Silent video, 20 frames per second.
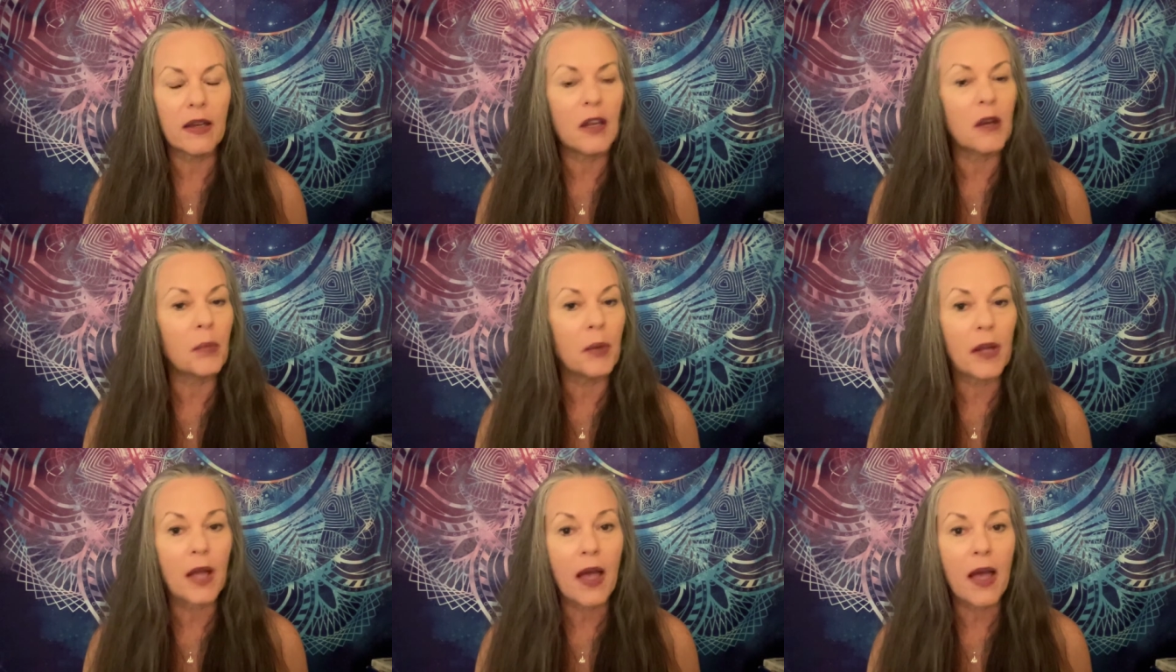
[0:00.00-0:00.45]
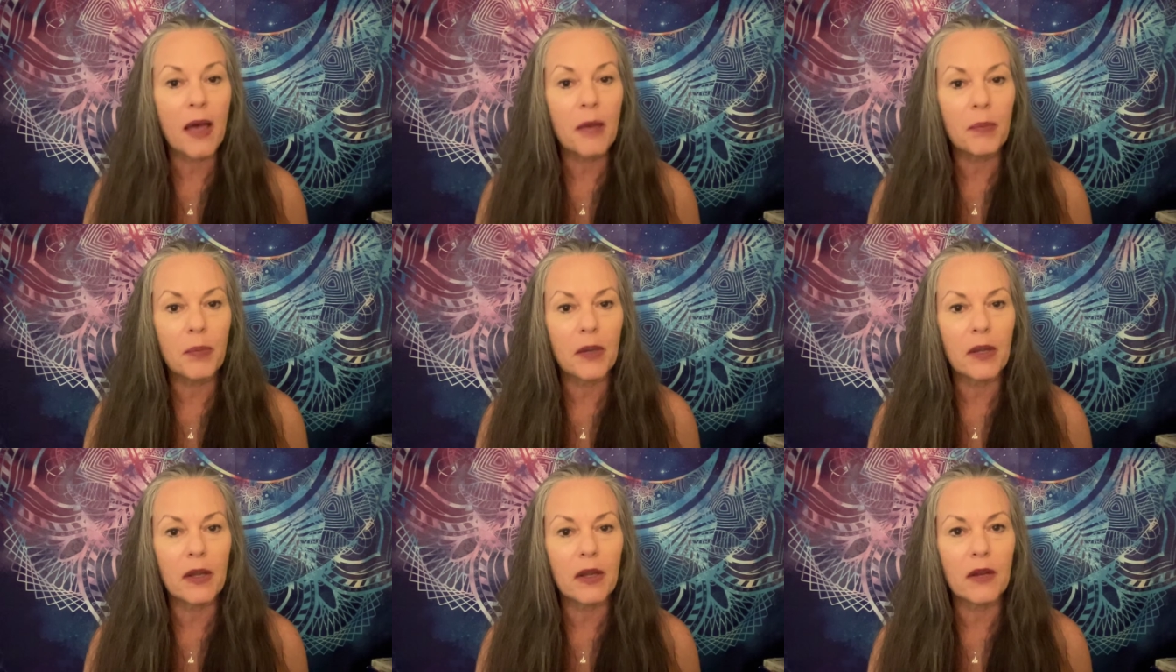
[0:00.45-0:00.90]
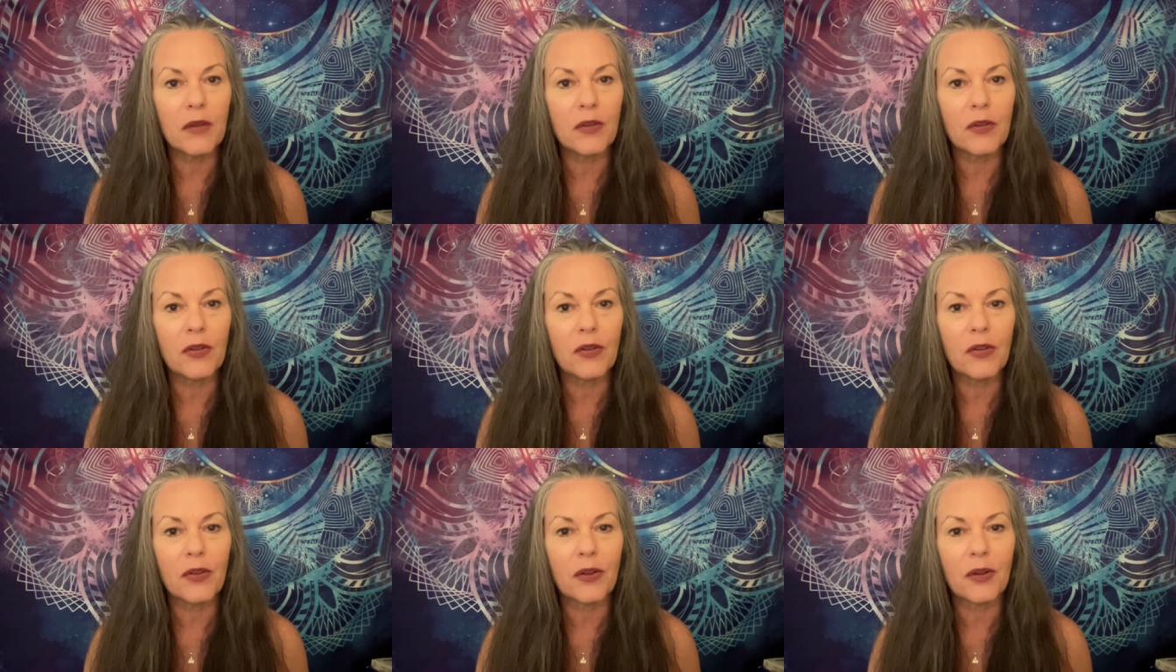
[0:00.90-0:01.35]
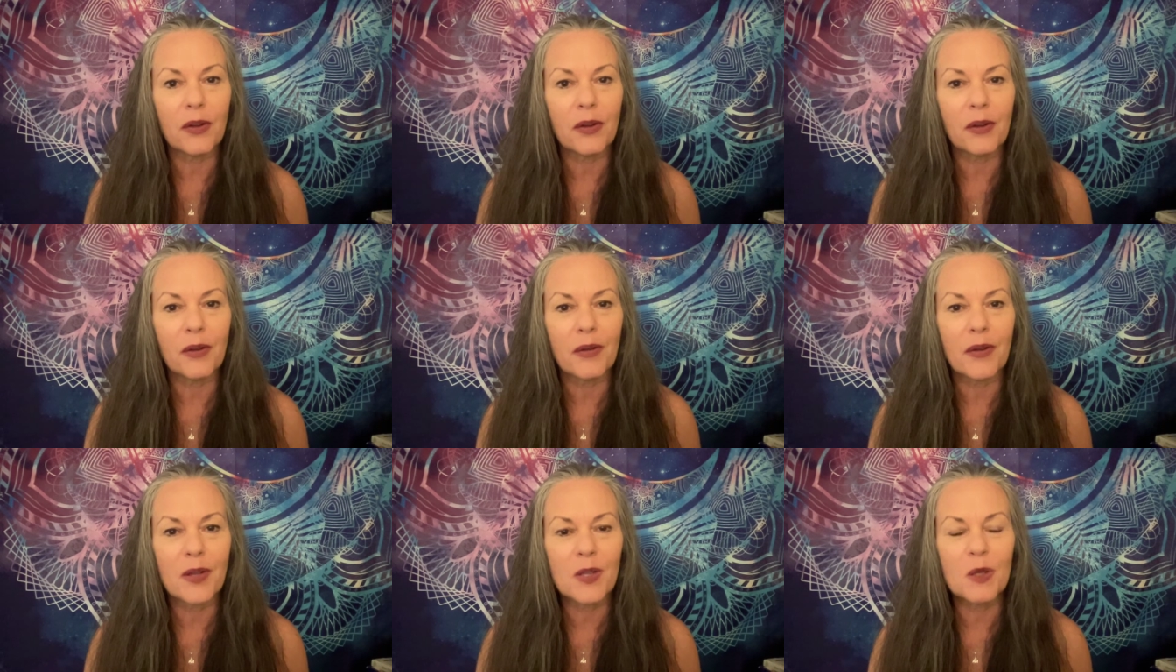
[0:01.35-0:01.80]
and I'd be happy
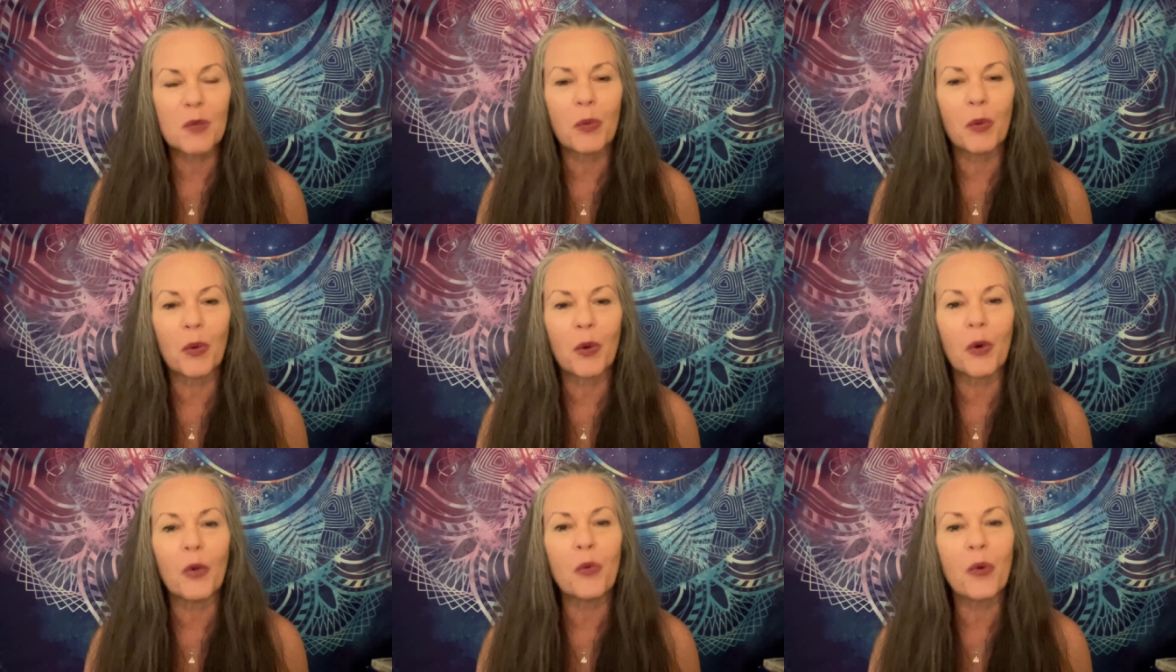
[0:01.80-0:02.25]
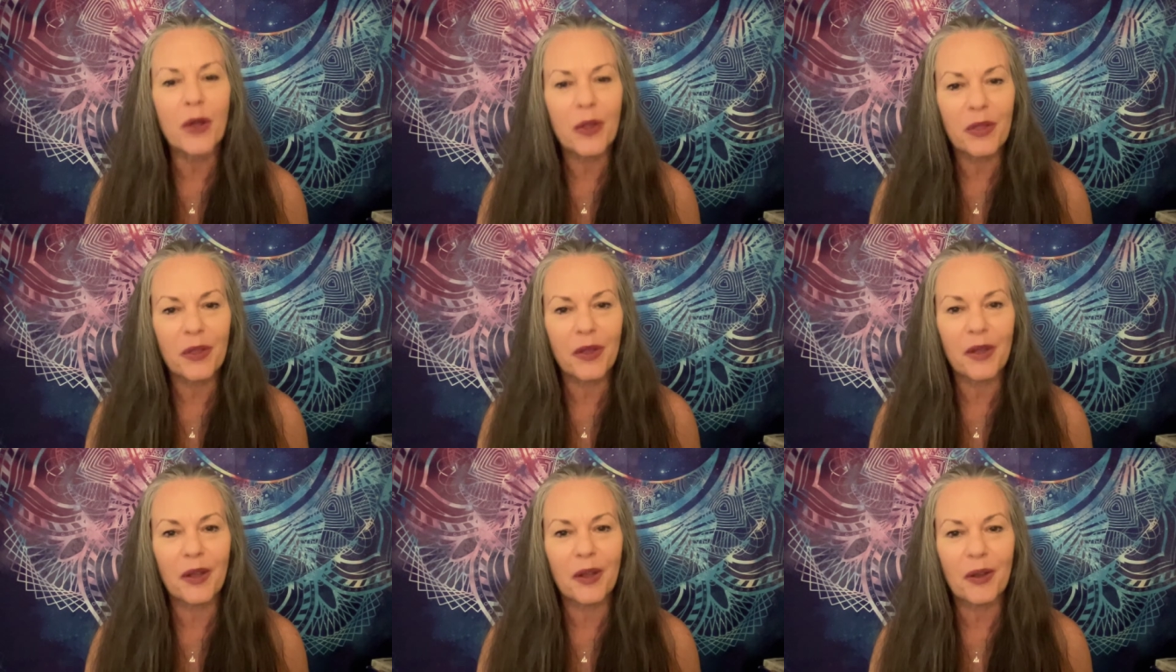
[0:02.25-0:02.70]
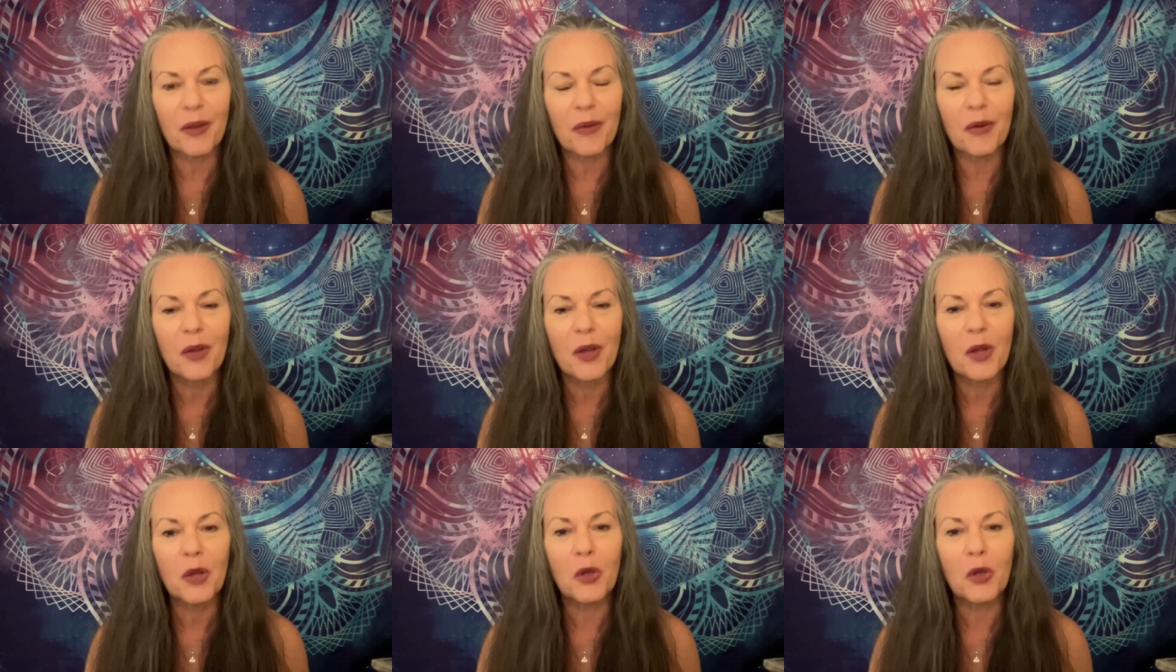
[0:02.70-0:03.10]
to explore with you